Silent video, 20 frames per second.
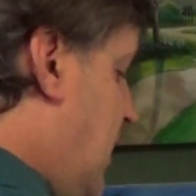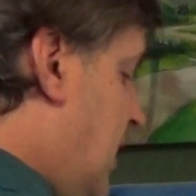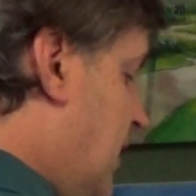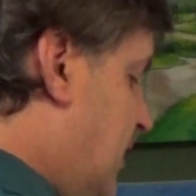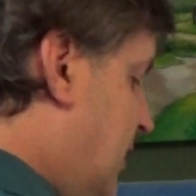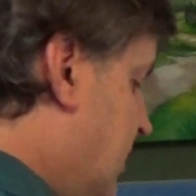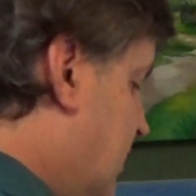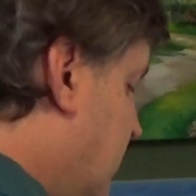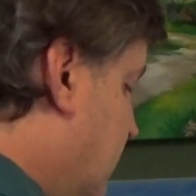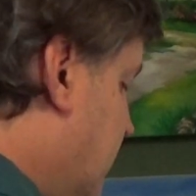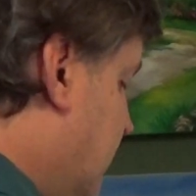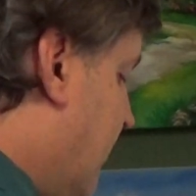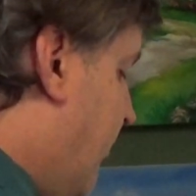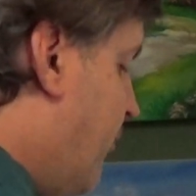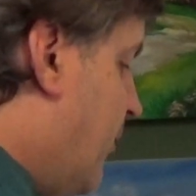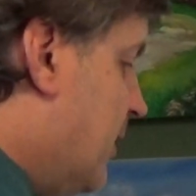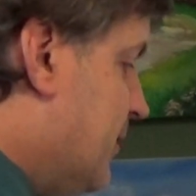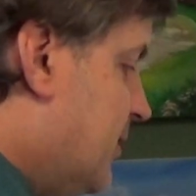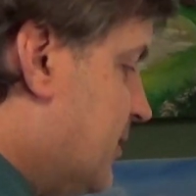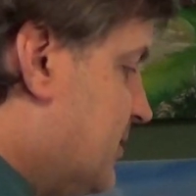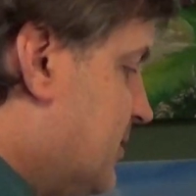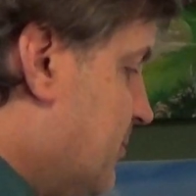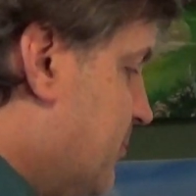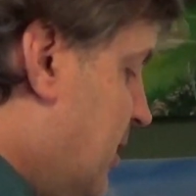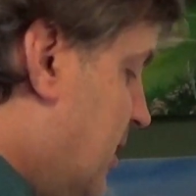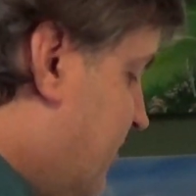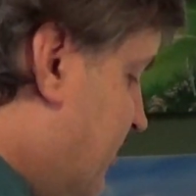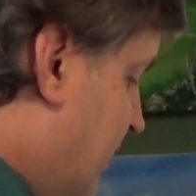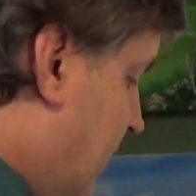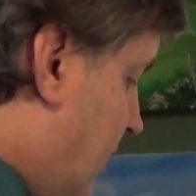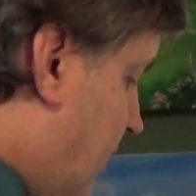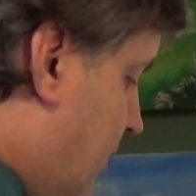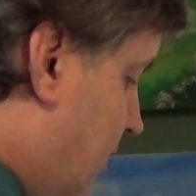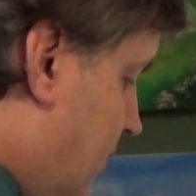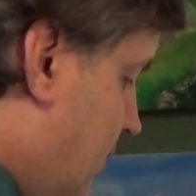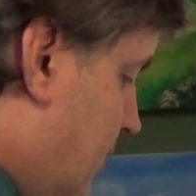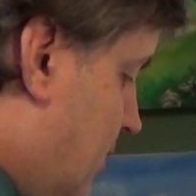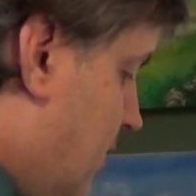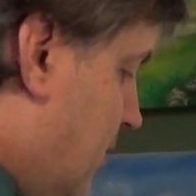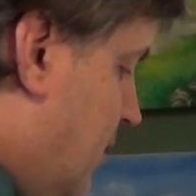And again, you don't want this to be thick.
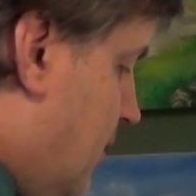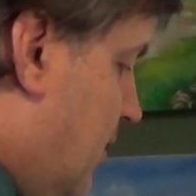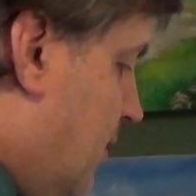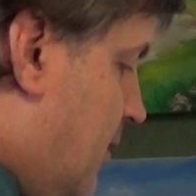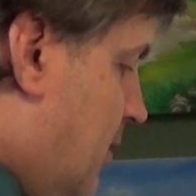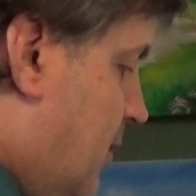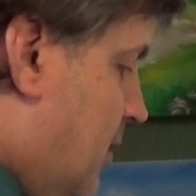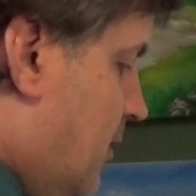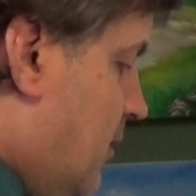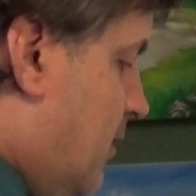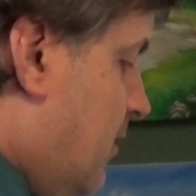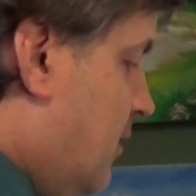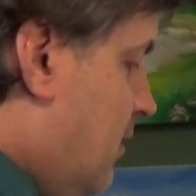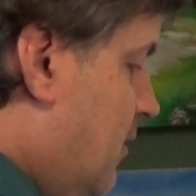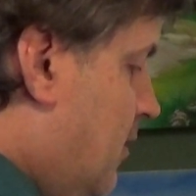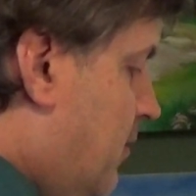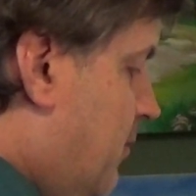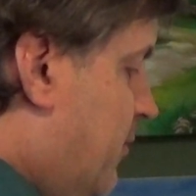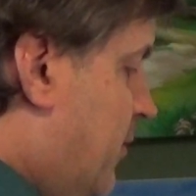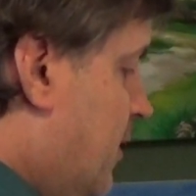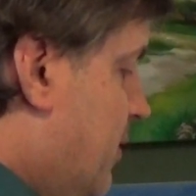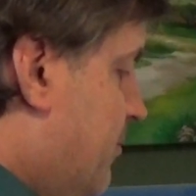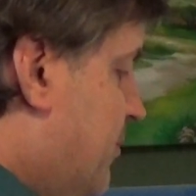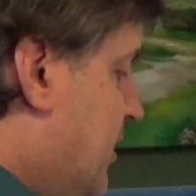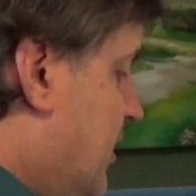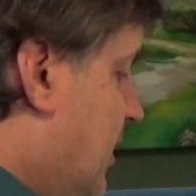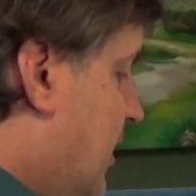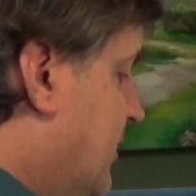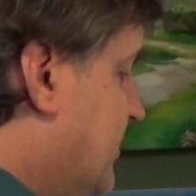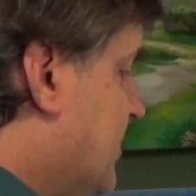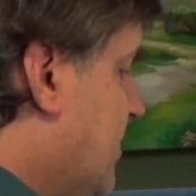You want to be nice